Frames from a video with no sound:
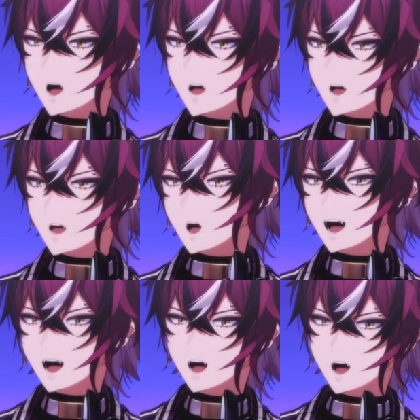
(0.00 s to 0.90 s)
well
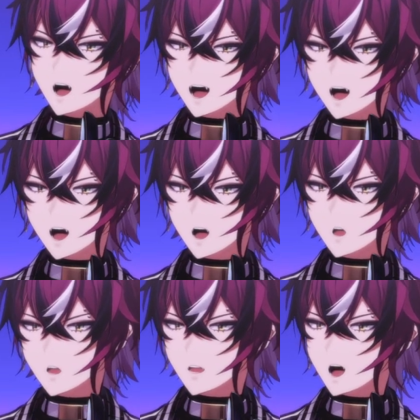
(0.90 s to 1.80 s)
to be
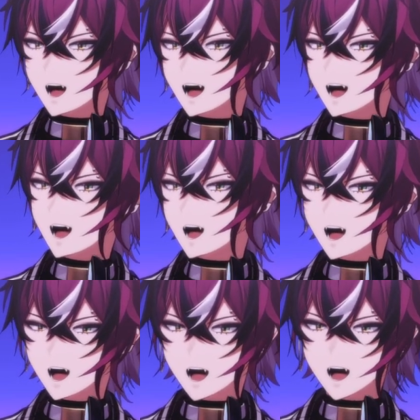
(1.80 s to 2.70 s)
getting a
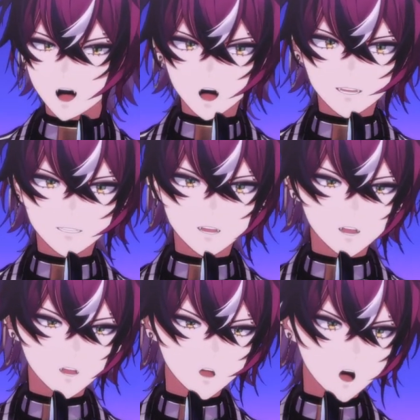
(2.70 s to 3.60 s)

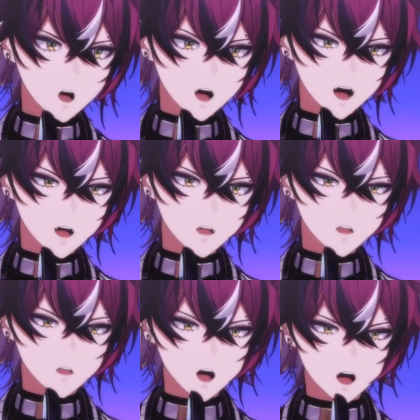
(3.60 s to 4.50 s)
massage
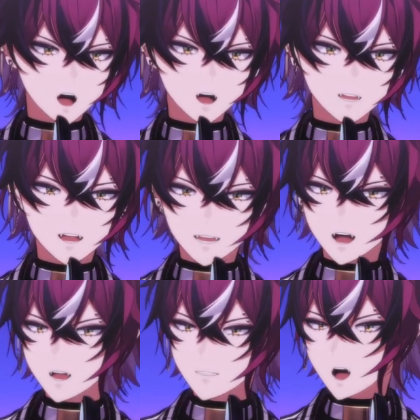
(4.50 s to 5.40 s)
from a
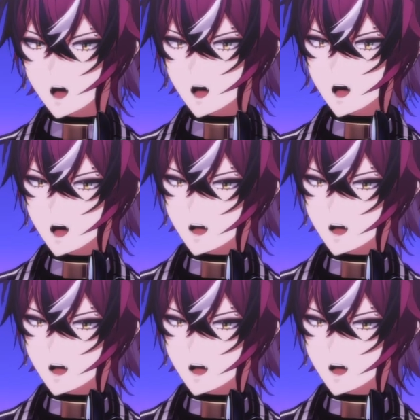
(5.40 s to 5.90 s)
spirit?